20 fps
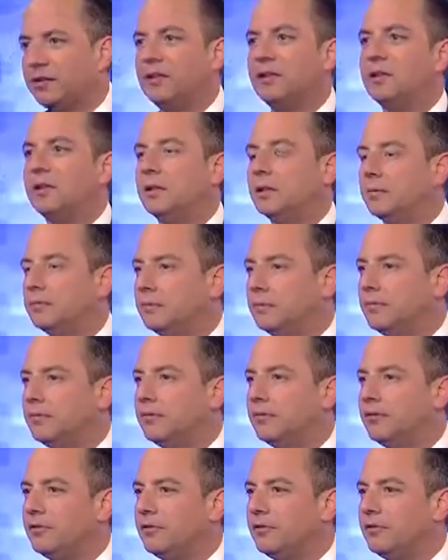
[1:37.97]
Um,
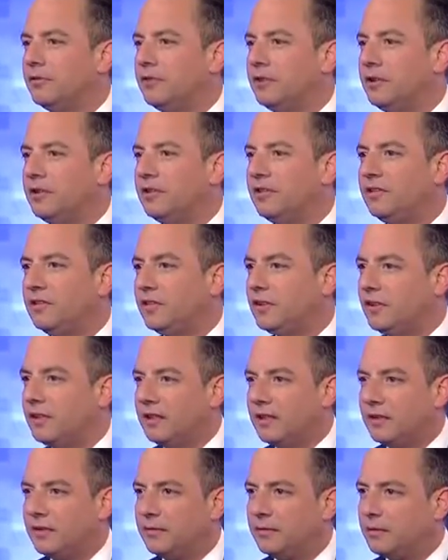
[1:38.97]
she's
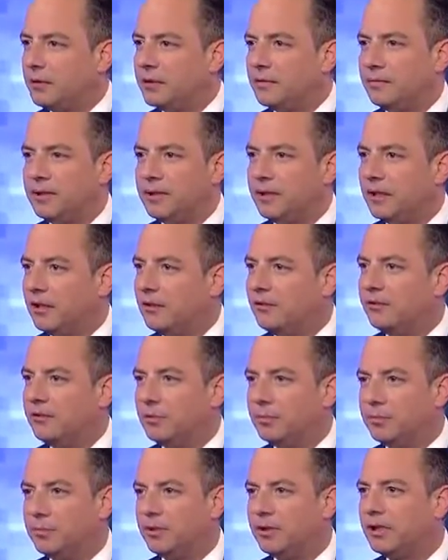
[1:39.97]
uh, going to be held
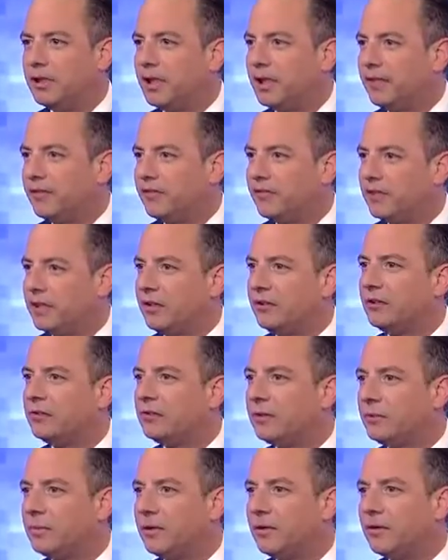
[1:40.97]
to a pretty high
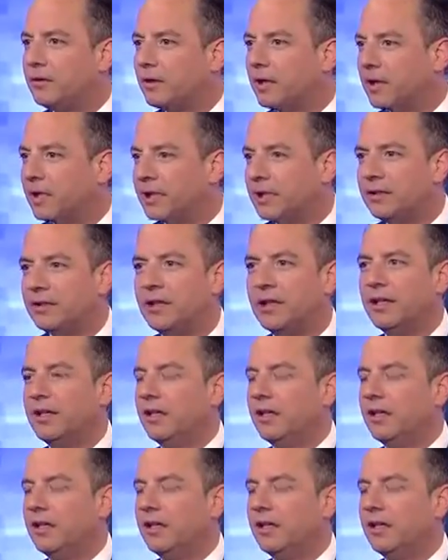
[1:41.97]
standard tomorrow night.